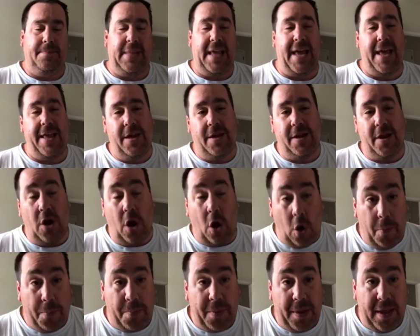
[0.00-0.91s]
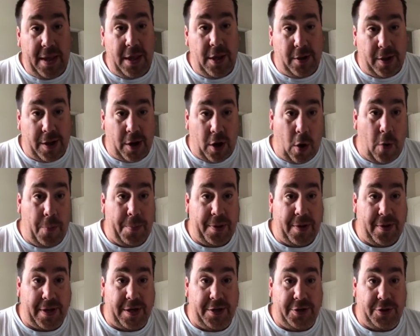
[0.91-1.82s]
yeah, you can hope you, you can
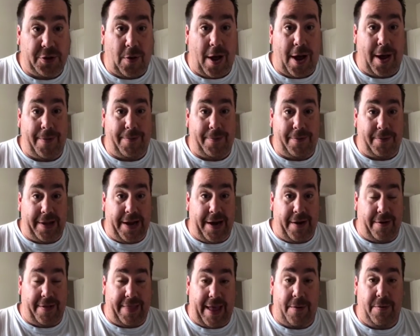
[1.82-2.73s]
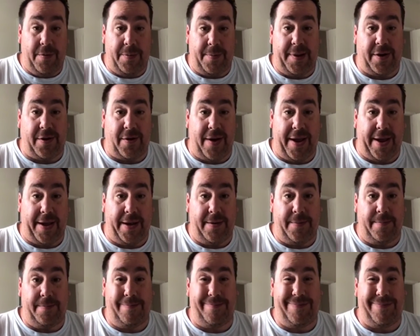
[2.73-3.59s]
hope you can draw Larry. That would be great.